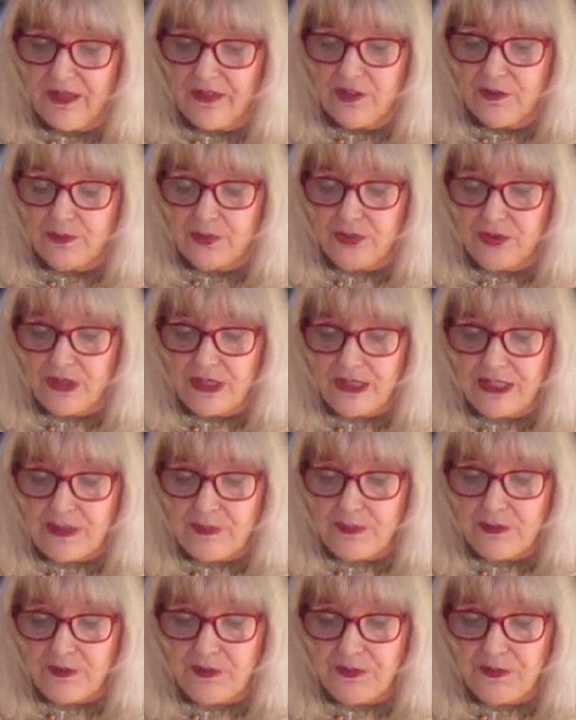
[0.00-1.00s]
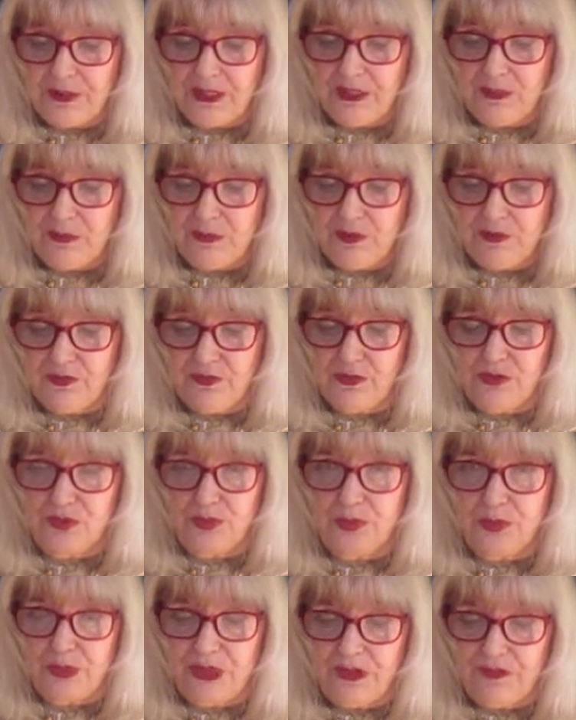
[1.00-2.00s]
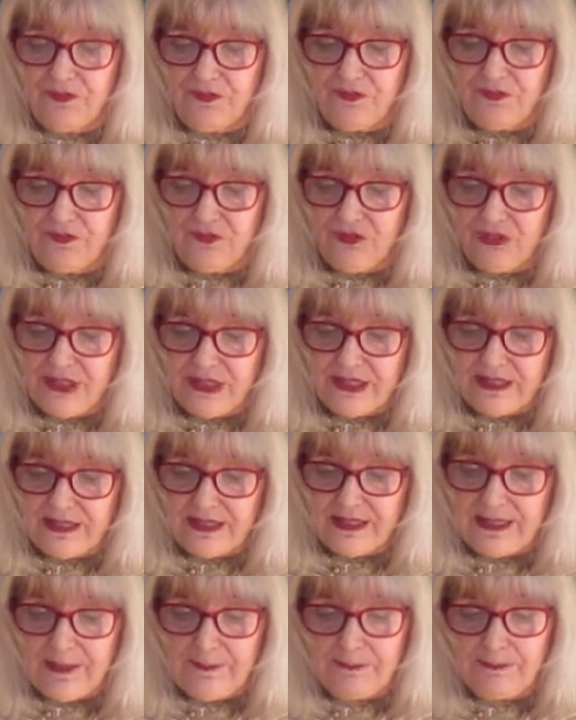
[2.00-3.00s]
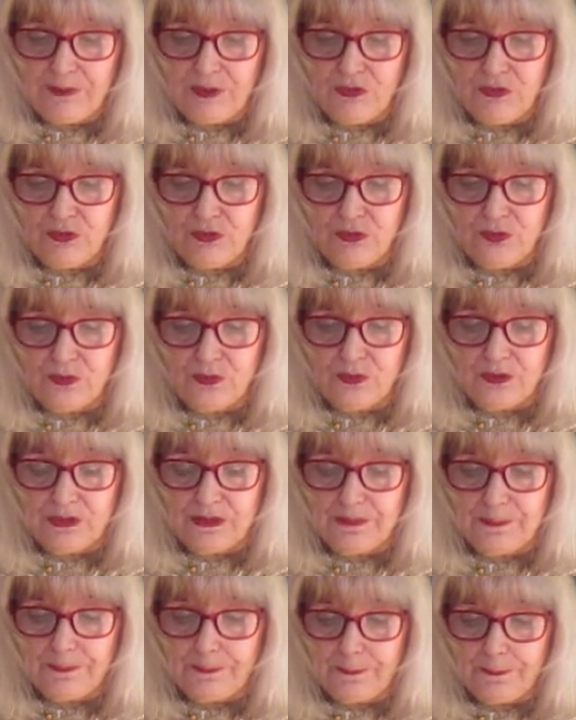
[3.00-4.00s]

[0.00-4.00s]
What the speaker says: The priest put me in one of those big, freezing, empty rooms.